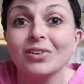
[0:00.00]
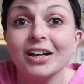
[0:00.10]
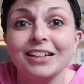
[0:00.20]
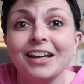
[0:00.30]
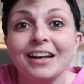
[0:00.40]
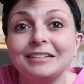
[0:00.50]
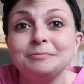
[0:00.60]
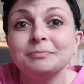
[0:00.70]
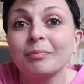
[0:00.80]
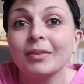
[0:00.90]
yeah,
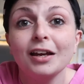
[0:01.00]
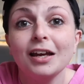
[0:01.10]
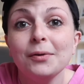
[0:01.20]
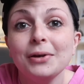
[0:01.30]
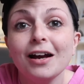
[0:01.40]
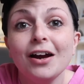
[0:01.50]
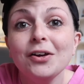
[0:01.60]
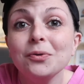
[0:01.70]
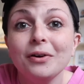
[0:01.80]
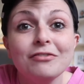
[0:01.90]
here we
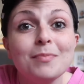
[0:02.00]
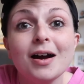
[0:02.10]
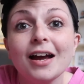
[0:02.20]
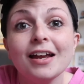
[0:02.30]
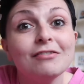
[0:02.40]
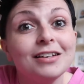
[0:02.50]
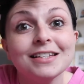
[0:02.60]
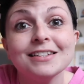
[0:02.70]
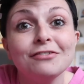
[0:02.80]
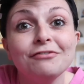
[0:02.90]
go with my
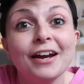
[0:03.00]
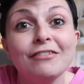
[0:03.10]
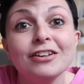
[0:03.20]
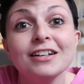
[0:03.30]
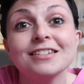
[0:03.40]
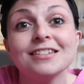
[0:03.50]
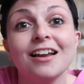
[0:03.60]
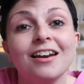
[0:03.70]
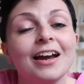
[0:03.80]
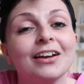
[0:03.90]
list of favourites.
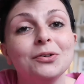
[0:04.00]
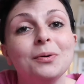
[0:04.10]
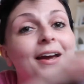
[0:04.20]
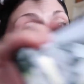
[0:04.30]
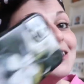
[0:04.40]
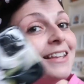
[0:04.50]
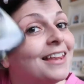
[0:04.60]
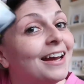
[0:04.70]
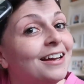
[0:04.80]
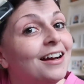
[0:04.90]
Like always,
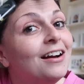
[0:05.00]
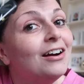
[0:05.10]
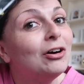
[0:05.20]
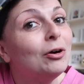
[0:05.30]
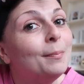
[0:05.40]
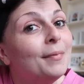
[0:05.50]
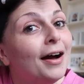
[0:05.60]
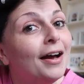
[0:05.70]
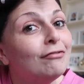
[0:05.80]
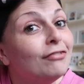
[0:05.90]
they are on
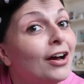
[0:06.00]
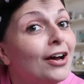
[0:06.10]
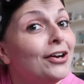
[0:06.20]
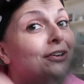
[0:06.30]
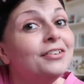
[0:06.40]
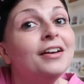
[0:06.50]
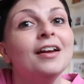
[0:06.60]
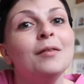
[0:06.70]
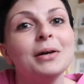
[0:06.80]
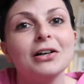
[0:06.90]
my phone
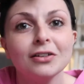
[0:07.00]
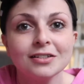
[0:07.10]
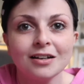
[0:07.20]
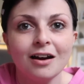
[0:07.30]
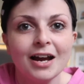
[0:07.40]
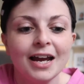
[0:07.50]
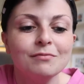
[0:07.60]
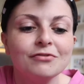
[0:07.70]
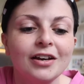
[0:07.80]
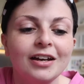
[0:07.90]
because I am
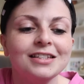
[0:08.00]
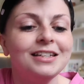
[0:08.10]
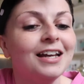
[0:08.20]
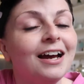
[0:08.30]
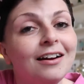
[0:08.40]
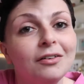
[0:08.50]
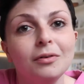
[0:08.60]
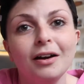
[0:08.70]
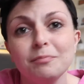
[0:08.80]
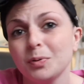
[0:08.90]
30 now.
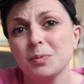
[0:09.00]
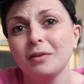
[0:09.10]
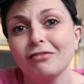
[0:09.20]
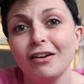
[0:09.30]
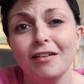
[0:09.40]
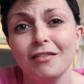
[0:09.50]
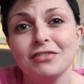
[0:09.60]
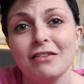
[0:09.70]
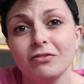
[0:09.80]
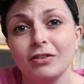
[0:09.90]
To be fair, I've
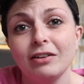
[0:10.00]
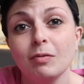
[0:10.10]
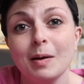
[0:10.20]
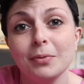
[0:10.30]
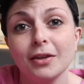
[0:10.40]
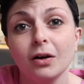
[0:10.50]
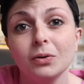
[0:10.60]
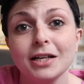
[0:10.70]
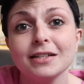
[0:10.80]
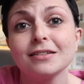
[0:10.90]
never really remembered the whole
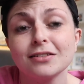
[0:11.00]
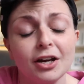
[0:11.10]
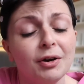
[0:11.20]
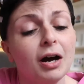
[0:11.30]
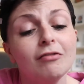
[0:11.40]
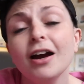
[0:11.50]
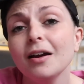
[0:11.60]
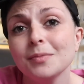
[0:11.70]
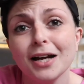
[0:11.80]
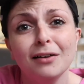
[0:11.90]
list, so I write
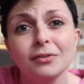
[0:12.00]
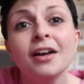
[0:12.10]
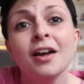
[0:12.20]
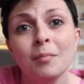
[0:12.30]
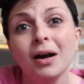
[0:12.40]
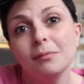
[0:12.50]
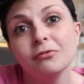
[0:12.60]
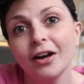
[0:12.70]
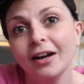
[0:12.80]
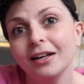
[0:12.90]
them down, but I'm
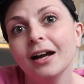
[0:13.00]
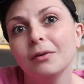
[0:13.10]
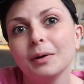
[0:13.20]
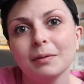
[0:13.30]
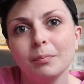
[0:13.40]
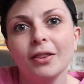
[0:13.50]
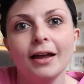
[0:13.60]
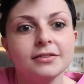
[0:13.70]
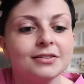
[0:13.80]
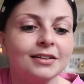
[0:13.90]
30 now, we can put
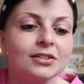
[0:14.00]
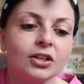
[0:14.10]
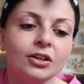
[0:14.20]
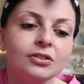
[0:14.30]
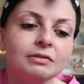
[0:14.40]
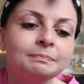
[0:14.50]
that as an excuse.